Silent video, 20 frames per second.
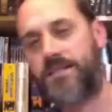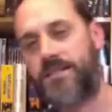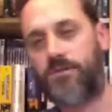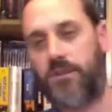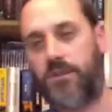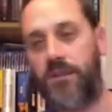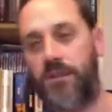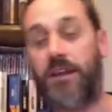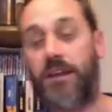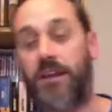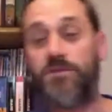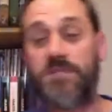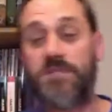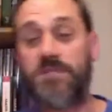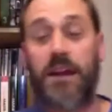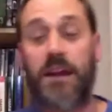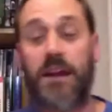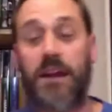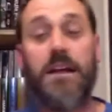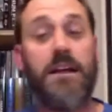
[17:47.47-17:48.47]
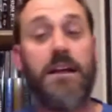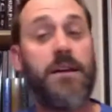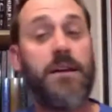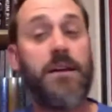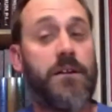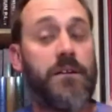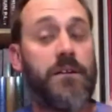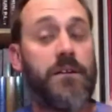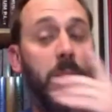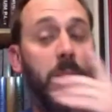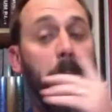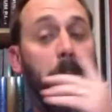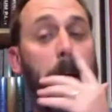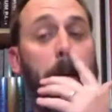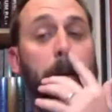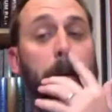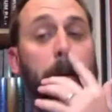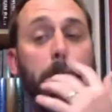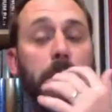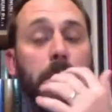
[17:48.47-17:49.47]
of like you're saying.
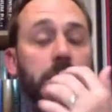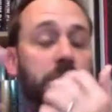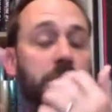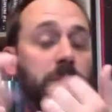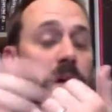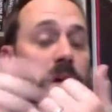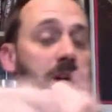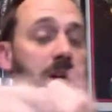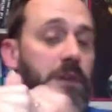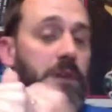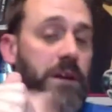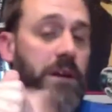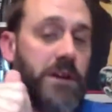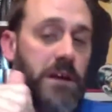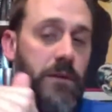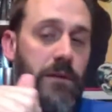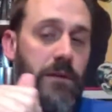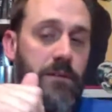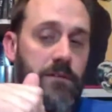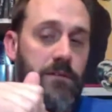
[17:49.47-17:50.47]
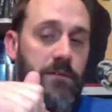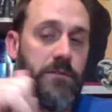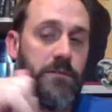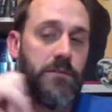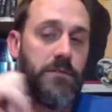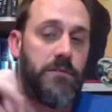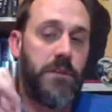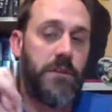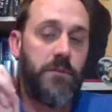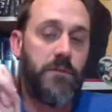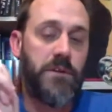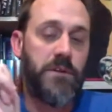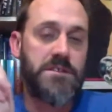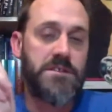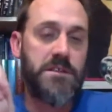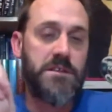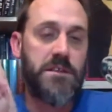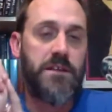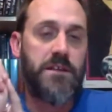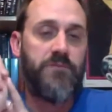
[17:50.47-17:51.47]
You made a great comment,
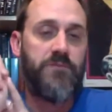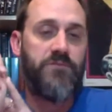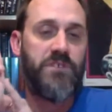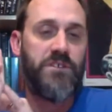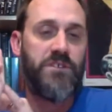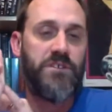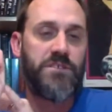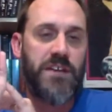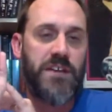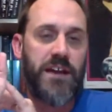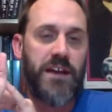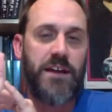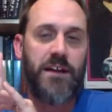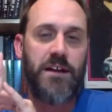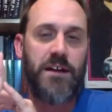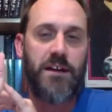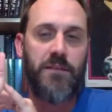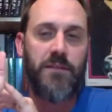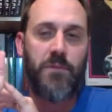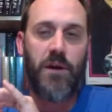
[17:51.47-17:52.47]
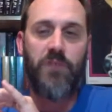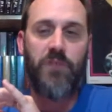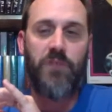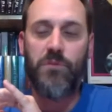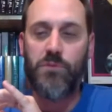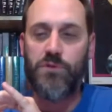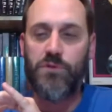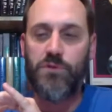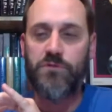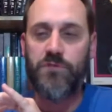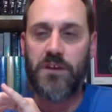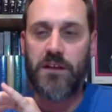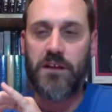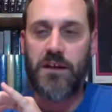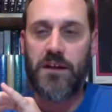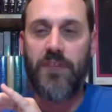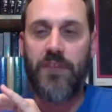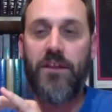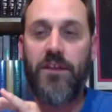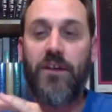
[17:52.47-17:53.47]
NYC, that it feels like a Marvel movie.
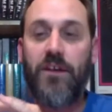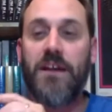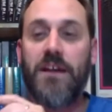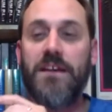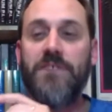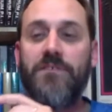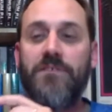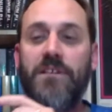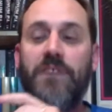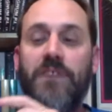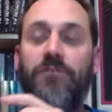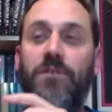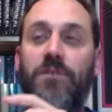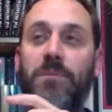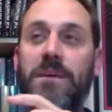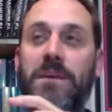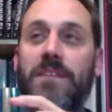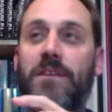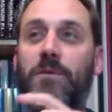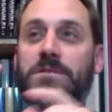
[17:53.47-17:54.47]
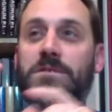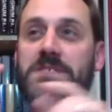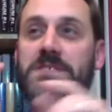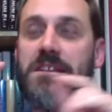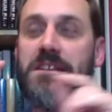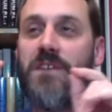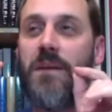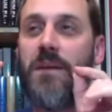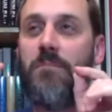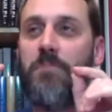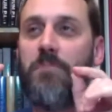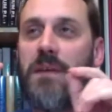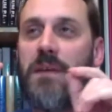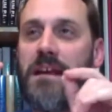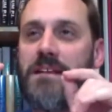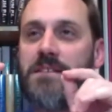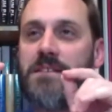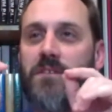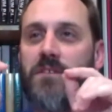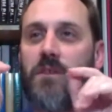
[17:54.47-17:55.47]
And for me, there was even a
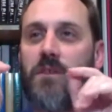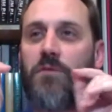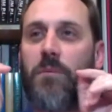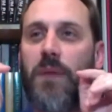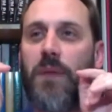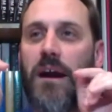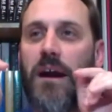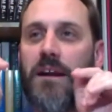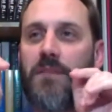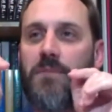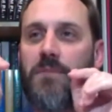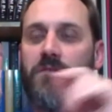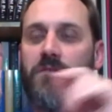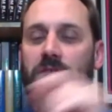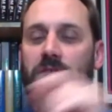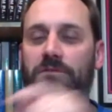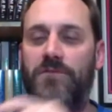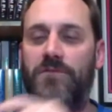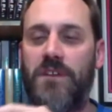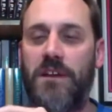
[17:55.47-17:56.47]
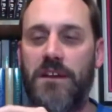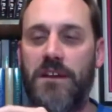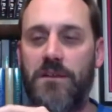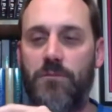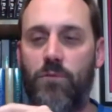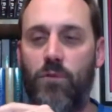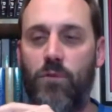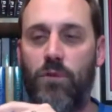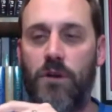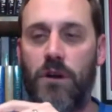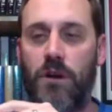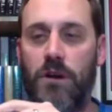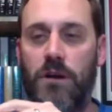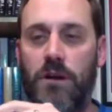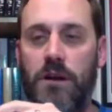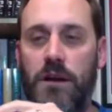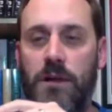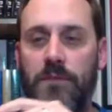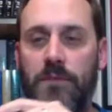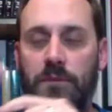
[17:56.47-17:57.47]
beat that reminded me of Infinity War,
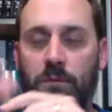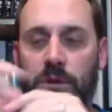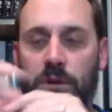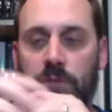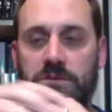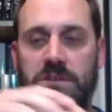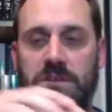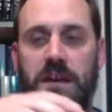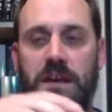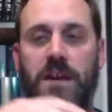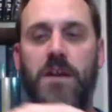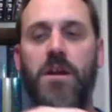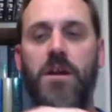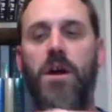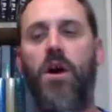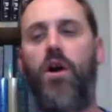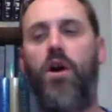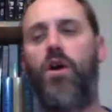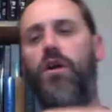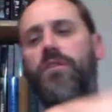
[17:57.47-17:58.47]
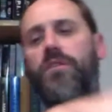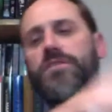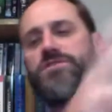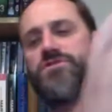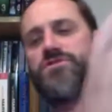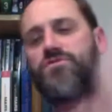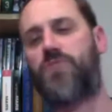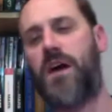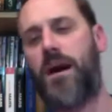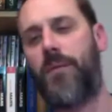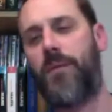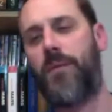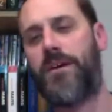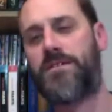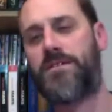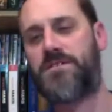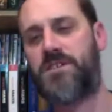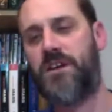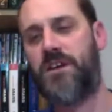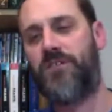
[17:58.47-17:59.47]
when it was like all this drama
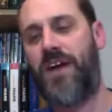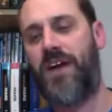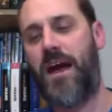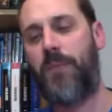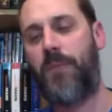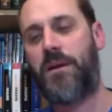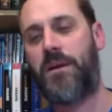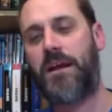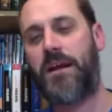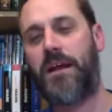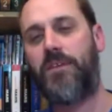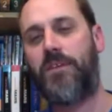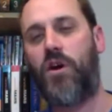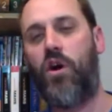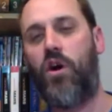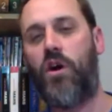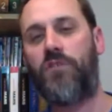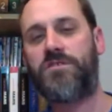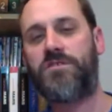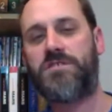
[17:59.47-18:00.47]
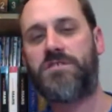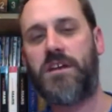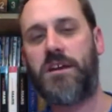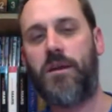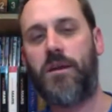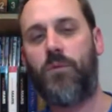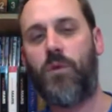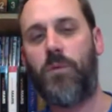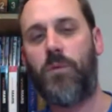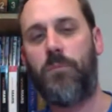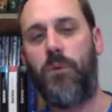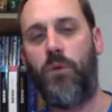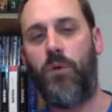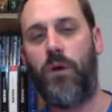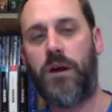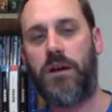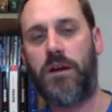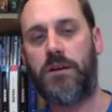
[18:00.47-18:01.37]
and stuff happening, and then all of a sudden at one point,